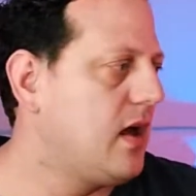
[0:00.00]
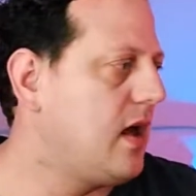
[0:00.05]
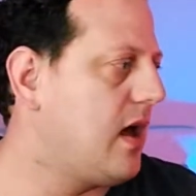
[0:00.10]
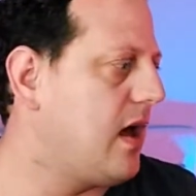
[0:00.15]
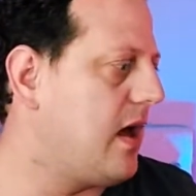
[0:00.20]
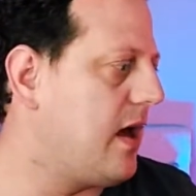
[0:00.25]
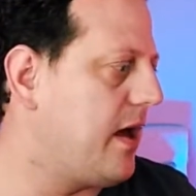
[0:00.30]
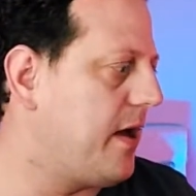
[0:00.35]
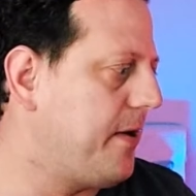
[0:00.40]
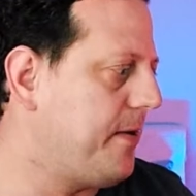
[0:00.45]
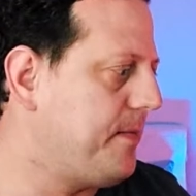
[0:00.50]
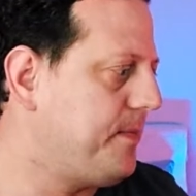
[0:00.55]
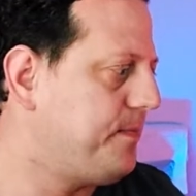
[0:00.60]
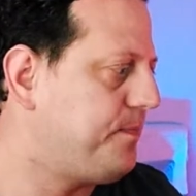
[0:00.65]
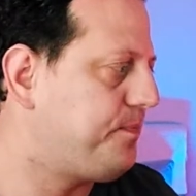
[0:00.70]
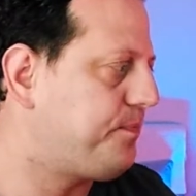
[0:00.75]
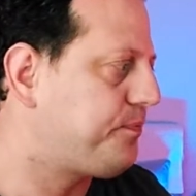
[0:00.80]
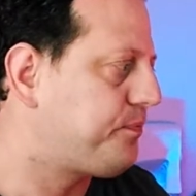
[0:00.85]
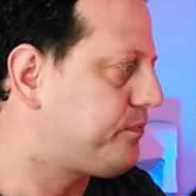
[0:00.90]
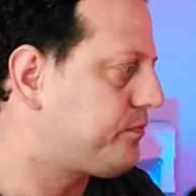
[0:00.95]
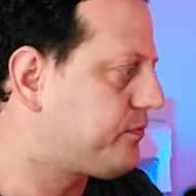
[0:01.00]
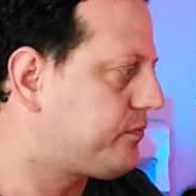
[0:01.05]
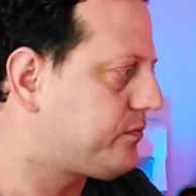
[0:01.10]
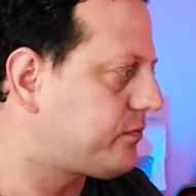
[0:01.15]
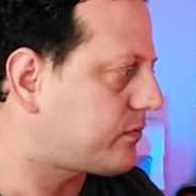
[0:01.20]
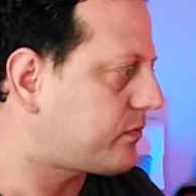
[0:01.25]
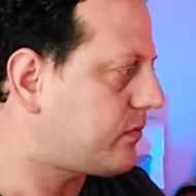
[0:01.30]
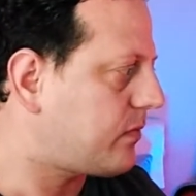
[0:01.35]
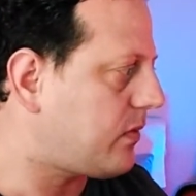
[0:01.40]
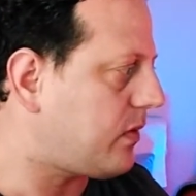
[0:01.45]
So
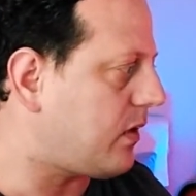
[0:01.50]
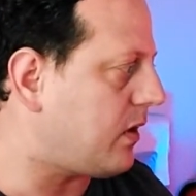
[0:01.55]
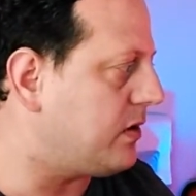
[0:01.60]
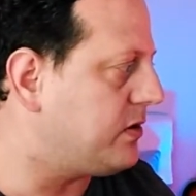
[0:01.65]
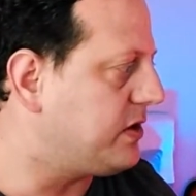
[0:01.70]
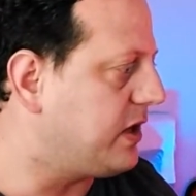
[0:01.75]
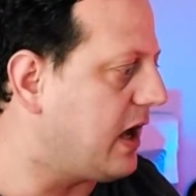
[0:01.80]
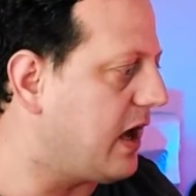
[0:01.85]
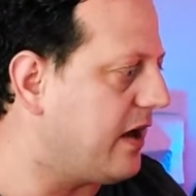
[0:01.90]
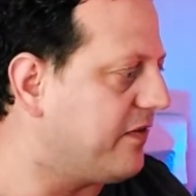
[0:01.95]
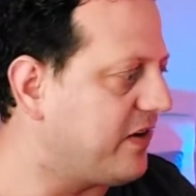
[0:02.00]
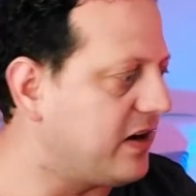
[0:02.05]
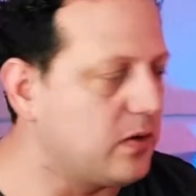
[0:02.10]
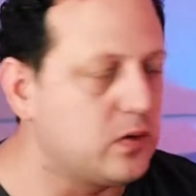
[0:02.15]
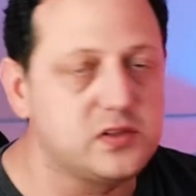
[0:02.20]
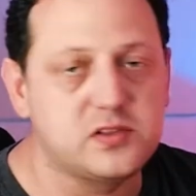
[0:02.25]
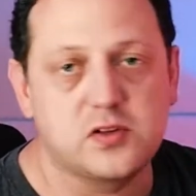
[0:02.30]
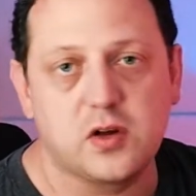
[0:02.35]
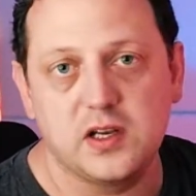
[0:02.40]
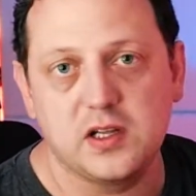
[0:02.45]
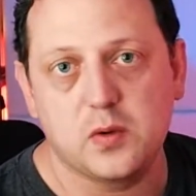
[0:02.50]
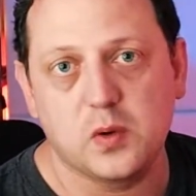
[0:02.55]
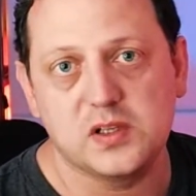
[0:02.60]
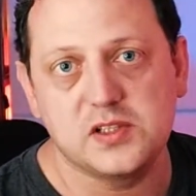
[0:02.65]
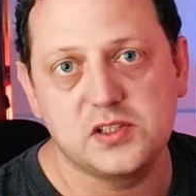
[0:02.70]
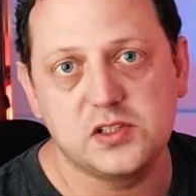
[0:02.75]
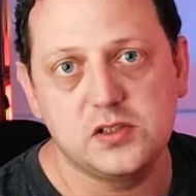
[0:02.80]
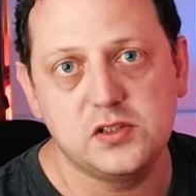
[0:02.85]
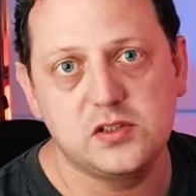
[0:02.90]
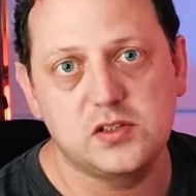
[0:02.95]
yeah, if anyone's got any
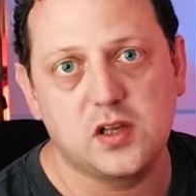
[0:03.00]
questions,